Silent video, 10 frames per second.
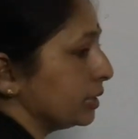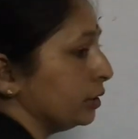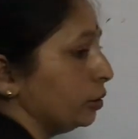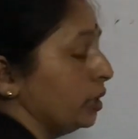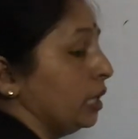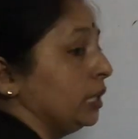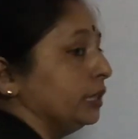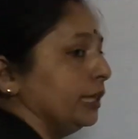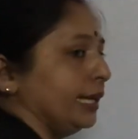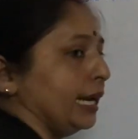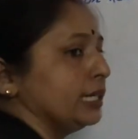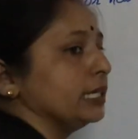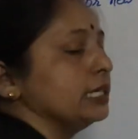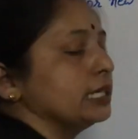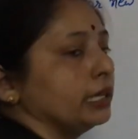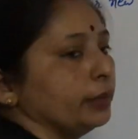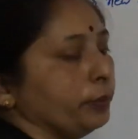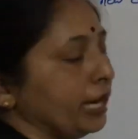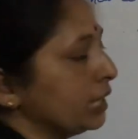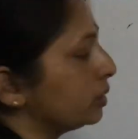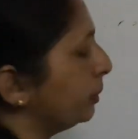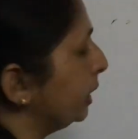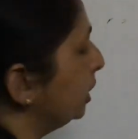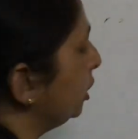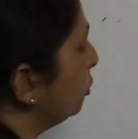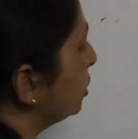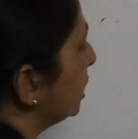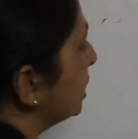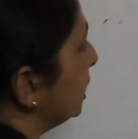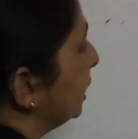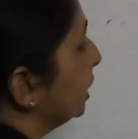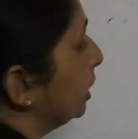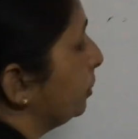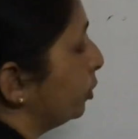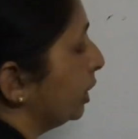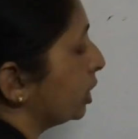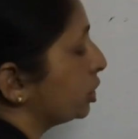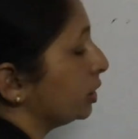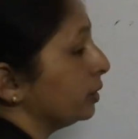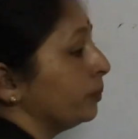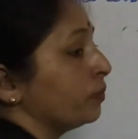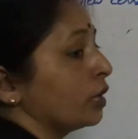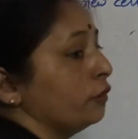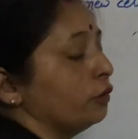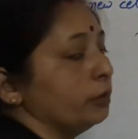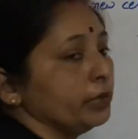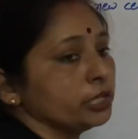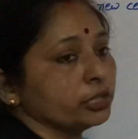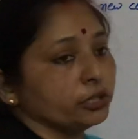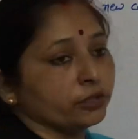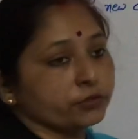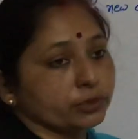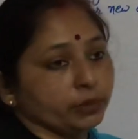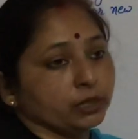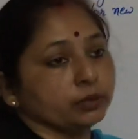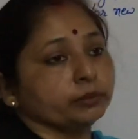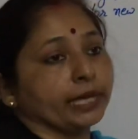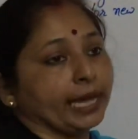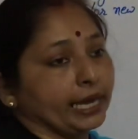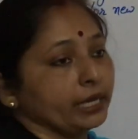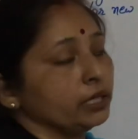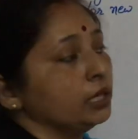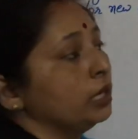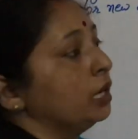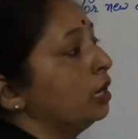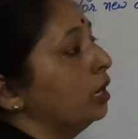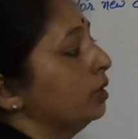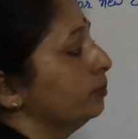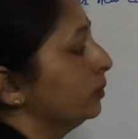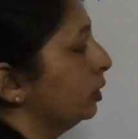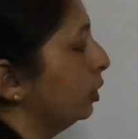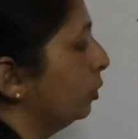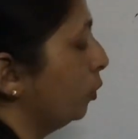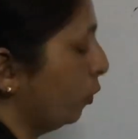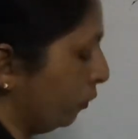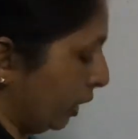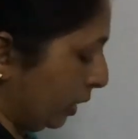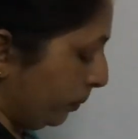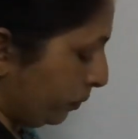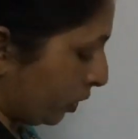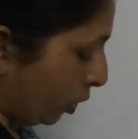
The dead cells are replaced by the new cells. Then the reproduction, formation of sperm, egg, ova.